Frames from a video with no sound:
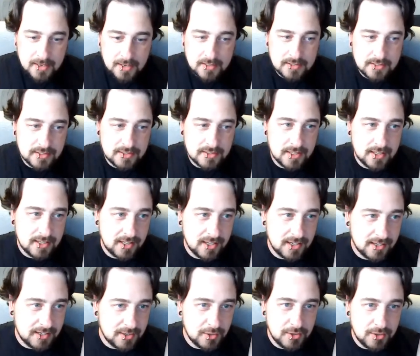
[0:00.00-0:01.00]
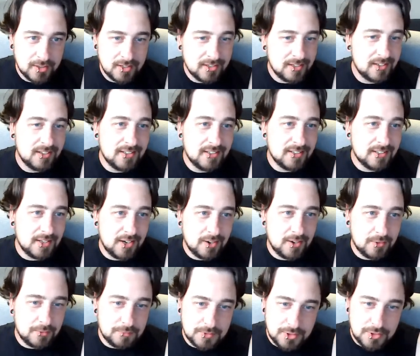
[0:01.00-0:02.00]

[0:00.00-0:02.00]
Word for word: Just say, like, you know,